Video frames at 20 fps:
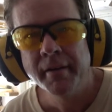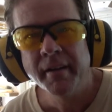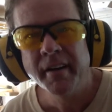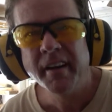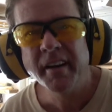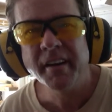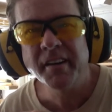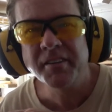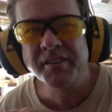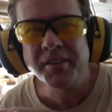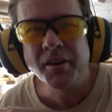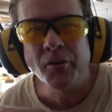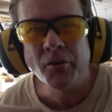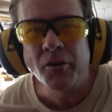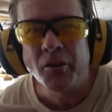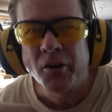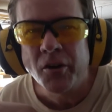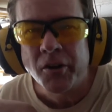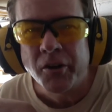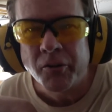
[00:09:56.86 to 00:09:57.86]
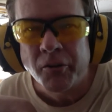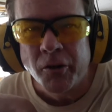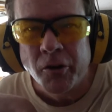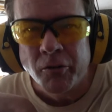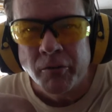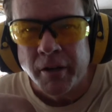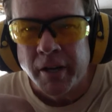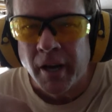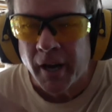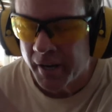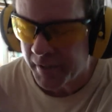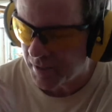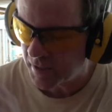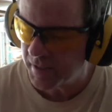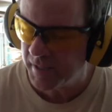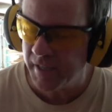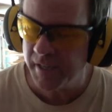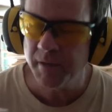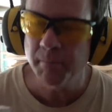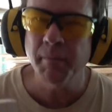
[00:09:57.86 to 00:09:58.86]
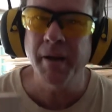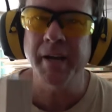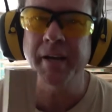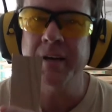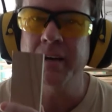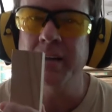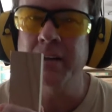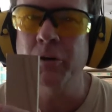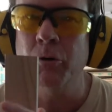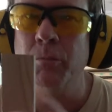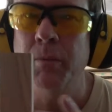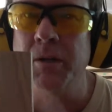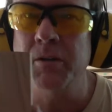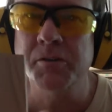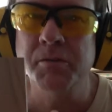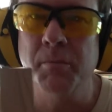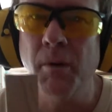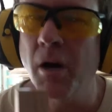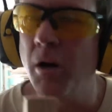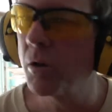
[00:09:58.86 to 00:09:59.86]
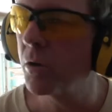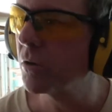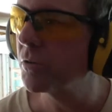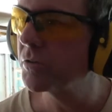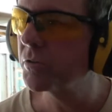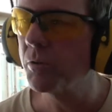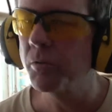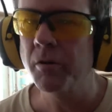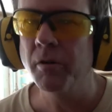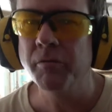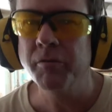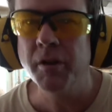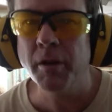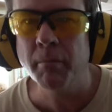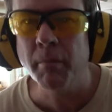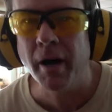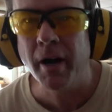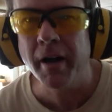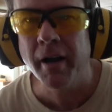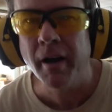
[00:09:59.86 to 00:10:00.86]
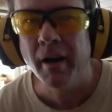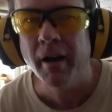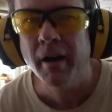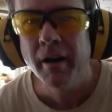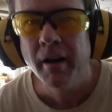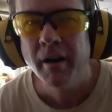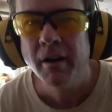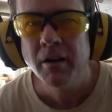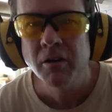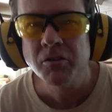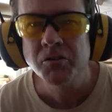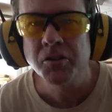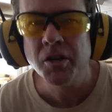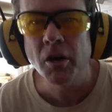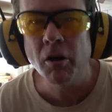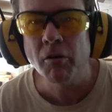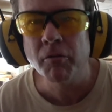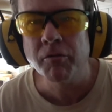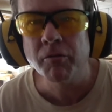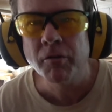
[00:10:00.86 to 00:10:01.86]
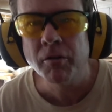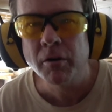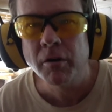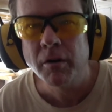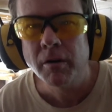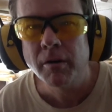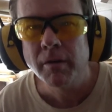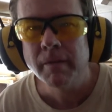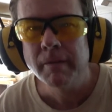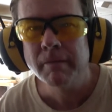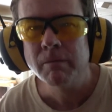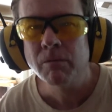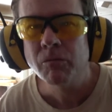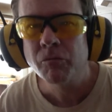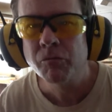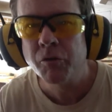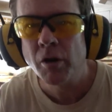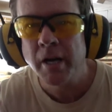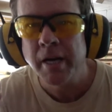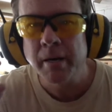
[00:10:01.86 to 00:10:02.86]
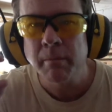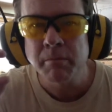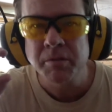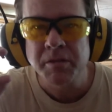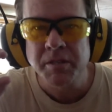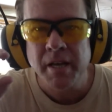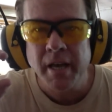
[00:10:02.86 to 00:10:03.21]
And it's going to look groovy. I just need to make it a little bit smaller so it'll fit my shelf frames